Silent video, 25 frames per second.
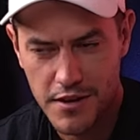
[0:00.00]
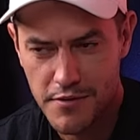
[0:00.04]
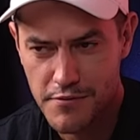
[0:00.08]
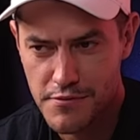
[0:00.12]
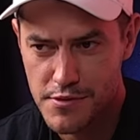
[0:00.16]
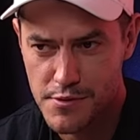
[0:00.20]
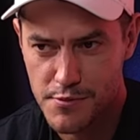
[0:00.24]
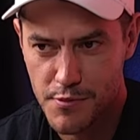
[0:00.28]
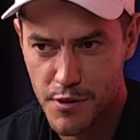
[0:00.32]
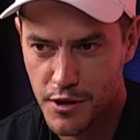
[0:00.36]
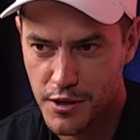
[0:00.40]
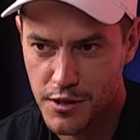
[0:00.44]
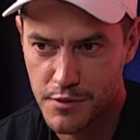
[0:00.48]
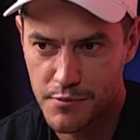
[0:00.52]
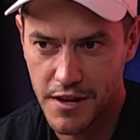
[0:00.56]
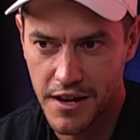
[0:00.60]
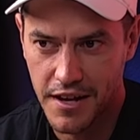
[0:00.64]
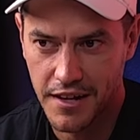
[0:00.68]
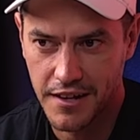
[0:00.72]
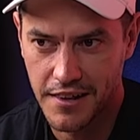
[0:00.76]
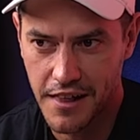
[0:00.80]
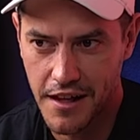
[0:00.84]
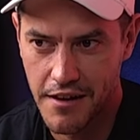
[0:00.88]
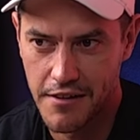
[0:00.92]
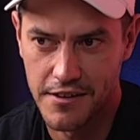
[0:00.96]
even spoken about
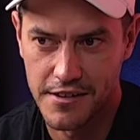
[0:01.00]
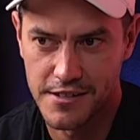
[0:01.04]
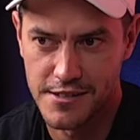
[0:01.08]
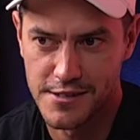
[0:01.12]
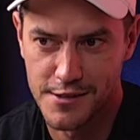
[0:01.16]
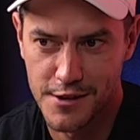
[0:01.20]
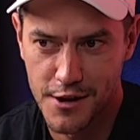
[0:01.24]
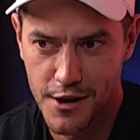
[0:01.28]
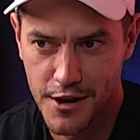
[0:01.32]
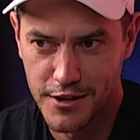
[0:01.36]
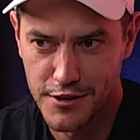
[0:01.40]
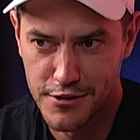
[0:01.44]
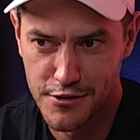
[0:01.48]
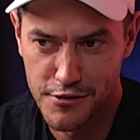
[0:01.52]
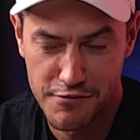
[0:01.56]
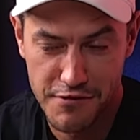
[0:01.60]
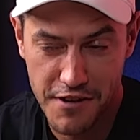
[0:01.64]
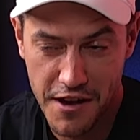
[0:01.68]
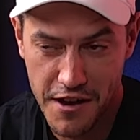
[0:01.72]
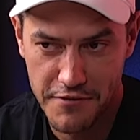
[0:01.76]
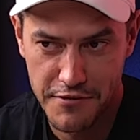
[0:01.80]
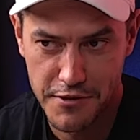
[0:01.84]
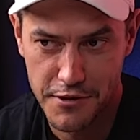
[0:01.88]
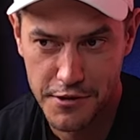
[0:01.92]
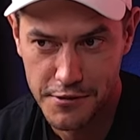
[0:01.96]
Clary tonight. Your
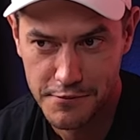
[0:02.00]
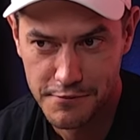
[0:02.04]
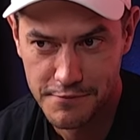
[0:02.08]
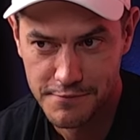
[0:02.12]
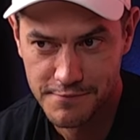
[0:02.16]
favorite?